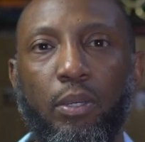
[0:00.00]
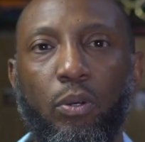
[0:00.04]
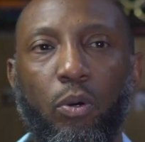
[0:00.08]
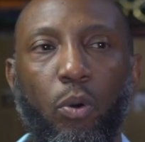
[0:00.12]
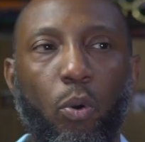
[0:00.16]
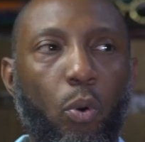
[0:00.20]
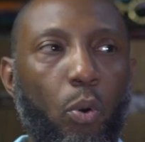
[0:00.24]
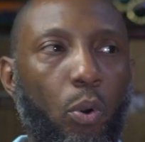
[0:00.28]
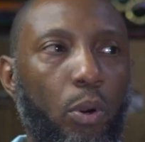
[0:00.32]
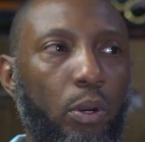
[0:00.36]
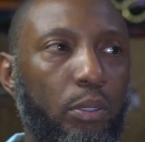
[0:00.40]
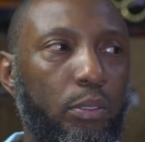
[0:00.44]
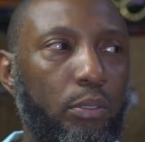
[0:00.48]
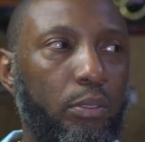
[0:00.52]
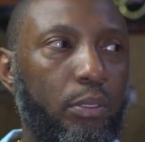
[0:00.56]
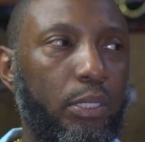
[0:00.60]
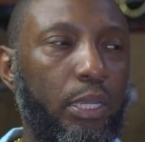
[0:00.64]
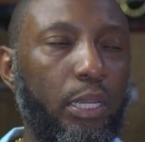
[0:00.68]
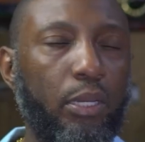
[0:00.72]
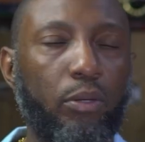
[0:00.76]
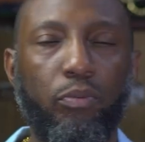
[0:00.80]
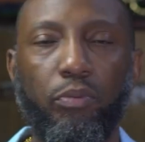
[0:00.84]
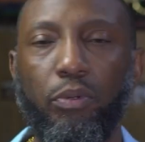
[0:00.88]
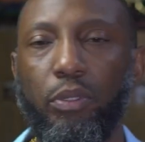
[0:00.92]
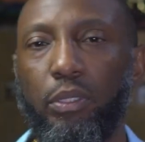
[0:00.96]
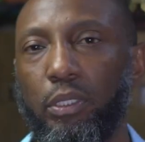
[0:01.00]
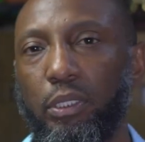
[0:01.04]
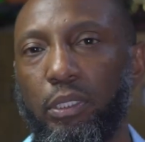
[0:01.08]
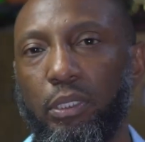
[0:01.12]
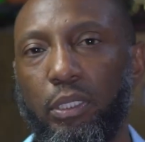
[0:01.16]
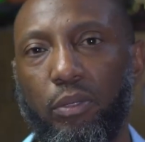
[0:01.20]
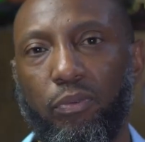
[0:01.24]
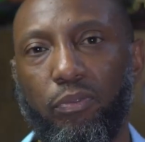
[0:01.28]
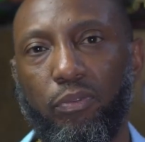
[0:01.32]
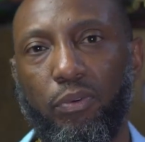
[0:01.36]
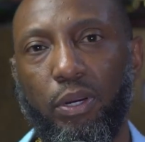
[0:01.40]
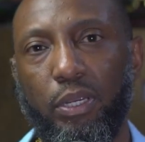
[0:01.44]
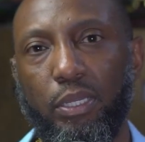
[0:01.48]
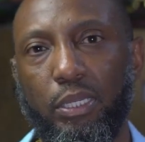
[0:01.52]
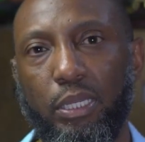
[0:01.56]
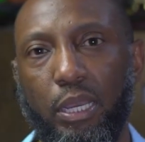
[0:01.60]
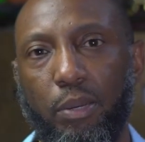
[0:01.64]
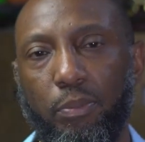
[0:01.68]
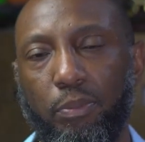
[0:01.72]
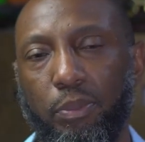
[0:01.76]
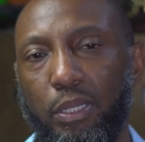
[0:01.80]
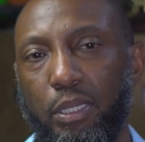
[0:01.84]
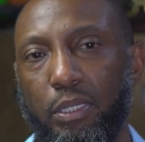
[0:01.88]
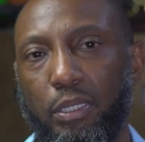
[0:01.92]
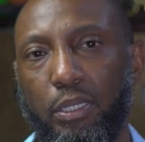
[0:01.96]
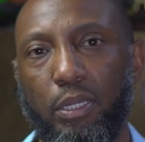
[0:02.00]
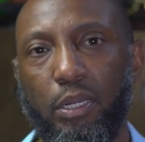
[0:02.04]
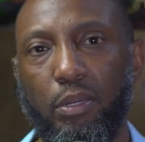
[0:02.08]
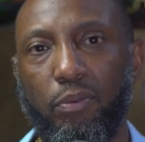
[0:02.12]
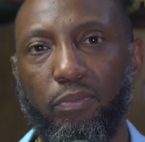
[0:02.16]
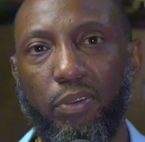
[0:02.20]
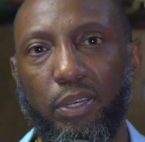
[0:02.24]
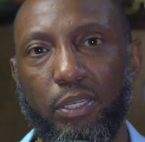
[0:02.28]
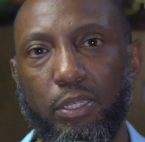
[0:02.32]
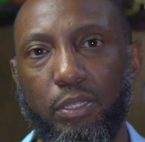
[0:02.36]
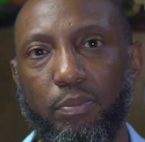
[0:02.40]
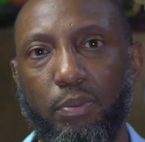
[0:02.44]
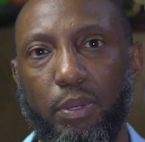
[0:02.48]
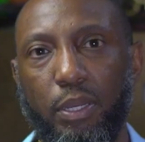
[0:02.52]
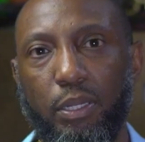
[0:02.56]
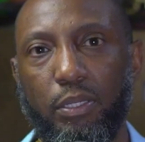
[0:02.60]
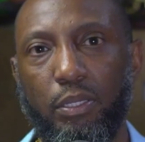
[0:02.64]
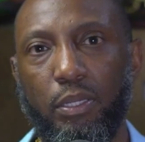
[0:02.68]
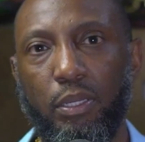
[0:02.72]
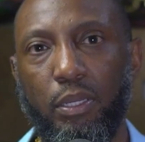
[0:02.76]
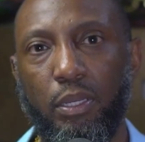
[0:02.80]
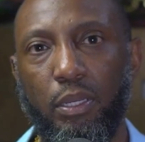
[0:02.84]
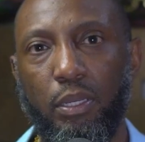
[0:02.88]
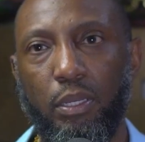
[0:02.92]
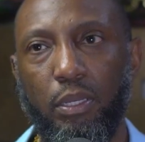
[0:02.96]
Or take real estate, for example, as an investment.